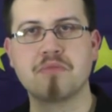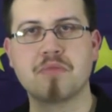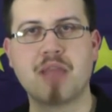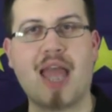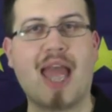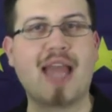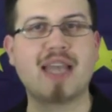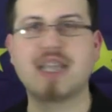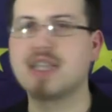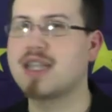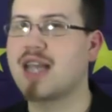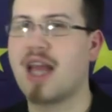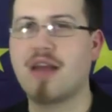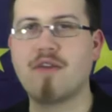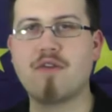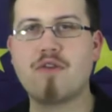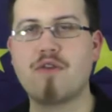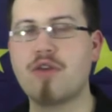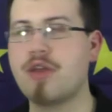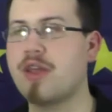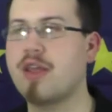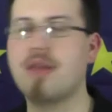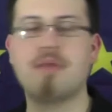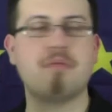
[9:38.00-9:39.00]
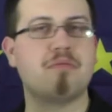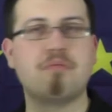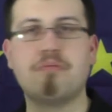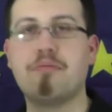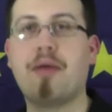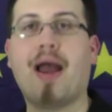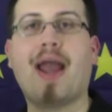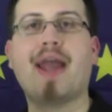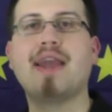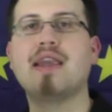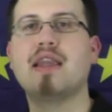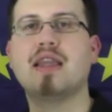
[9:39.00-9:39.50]
anti-cavalry,
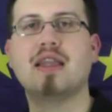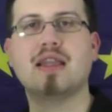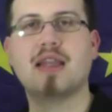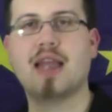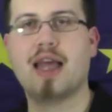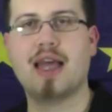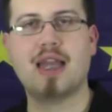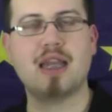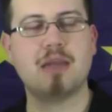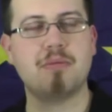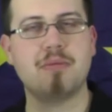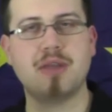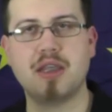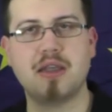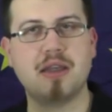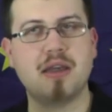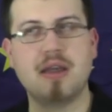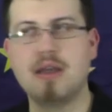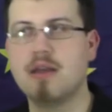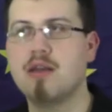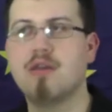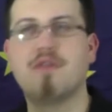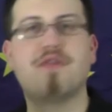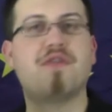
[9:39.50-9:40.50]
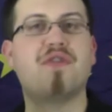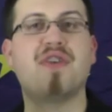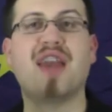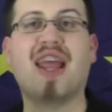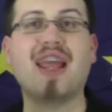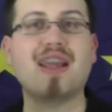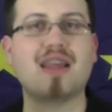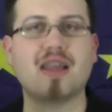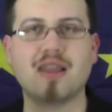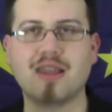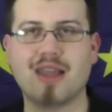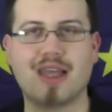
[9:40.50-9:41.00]
binding the enemy,
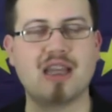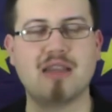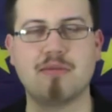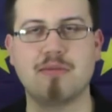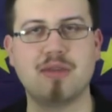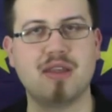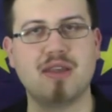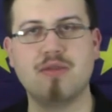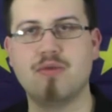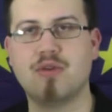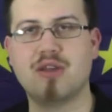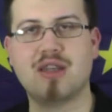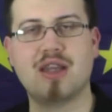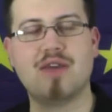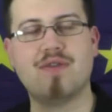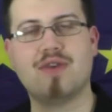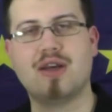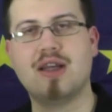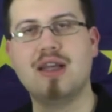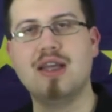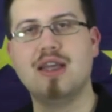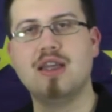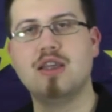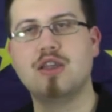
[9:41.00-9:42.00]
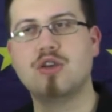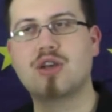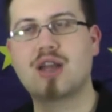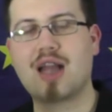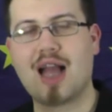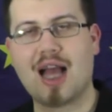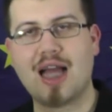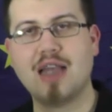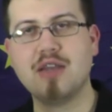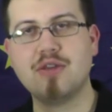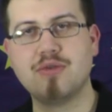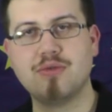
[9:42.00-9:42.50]
flanking the enemy, whatever. You
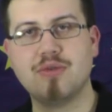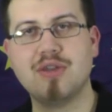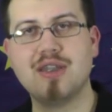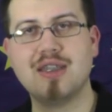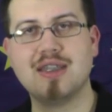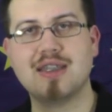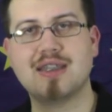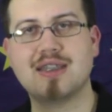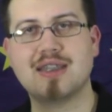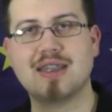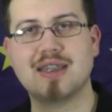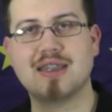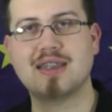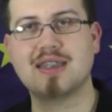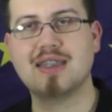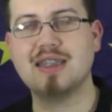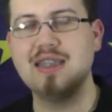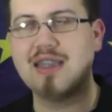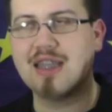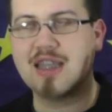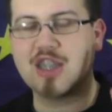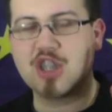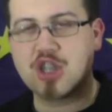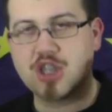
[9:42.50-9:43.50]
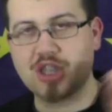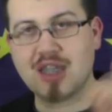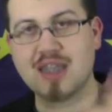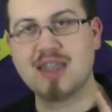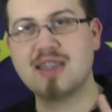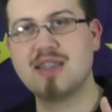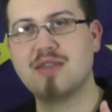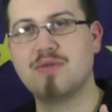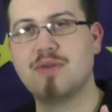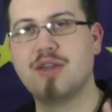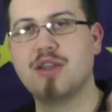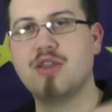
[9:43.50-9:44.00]
can't really see that
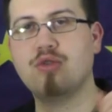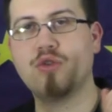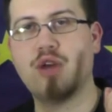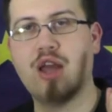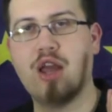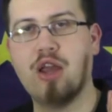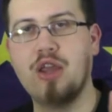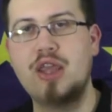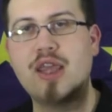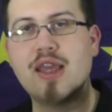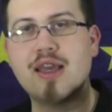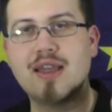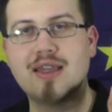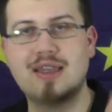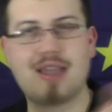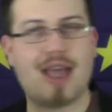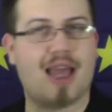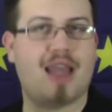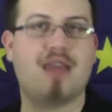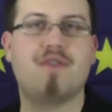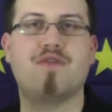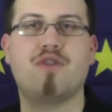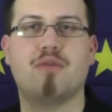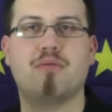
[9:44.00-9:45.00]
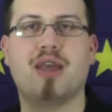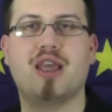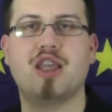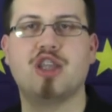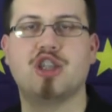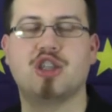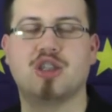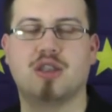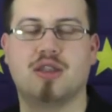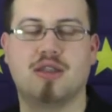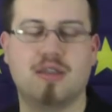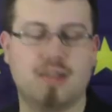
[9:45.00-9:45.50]
just when you hear tight
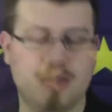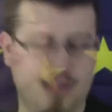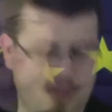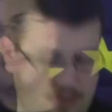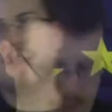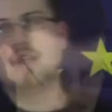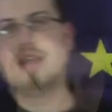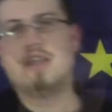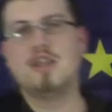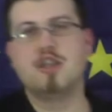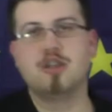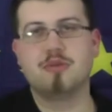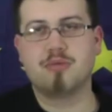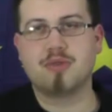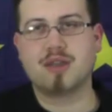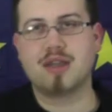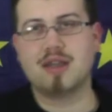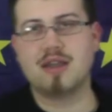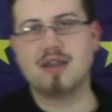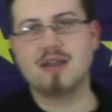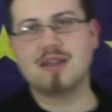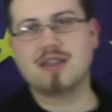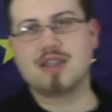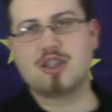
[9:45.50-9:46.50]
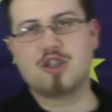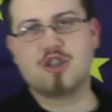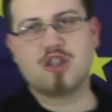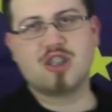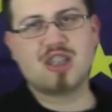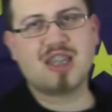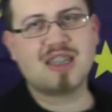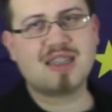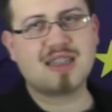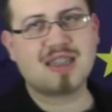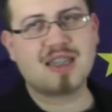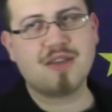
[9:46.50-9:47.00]
formation.
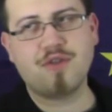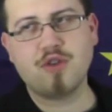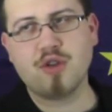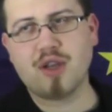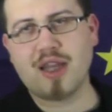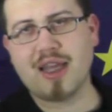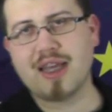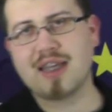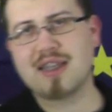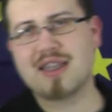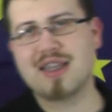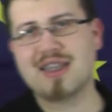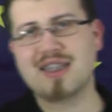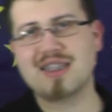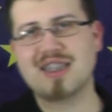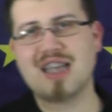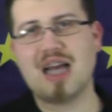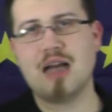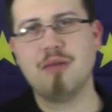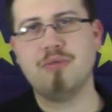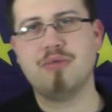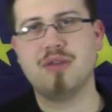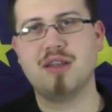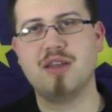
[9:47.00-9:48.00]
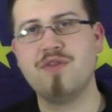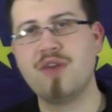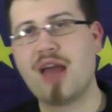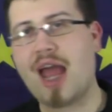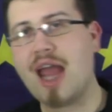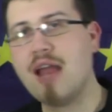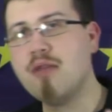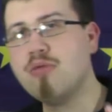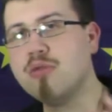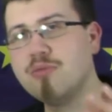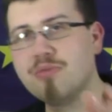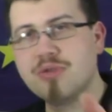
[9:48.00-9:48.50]
Just give you like the example. If
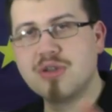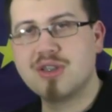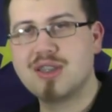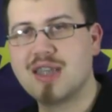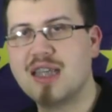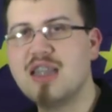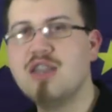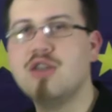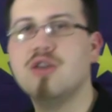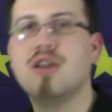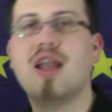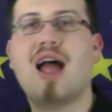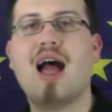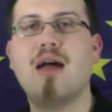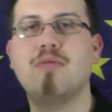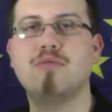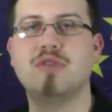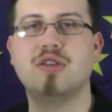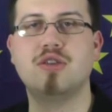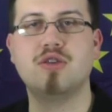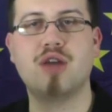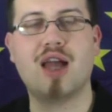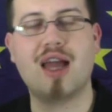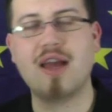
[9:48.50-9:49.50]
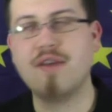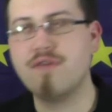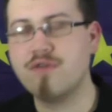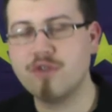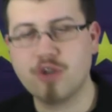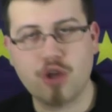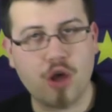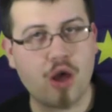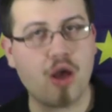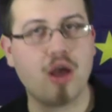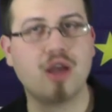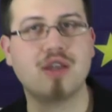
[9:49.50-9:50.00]
I would present you an army, you haven't
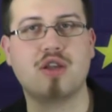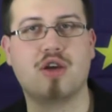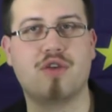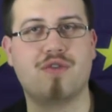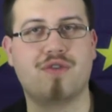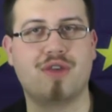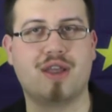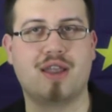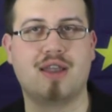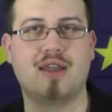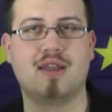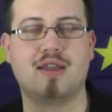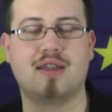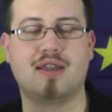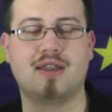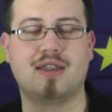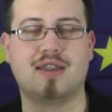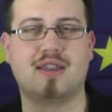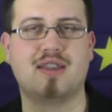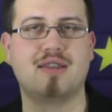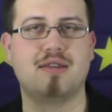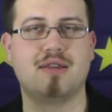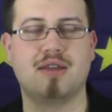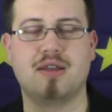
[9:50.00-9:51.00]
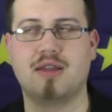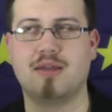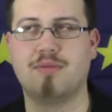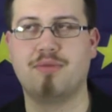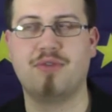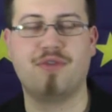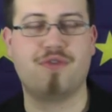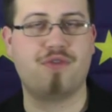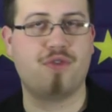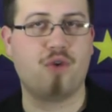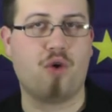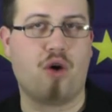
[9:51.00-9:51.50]
heard of it
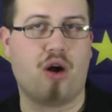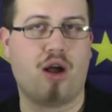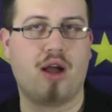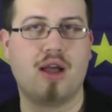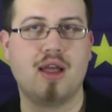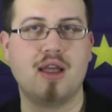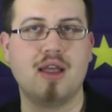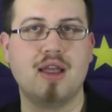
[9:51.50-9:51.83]
before.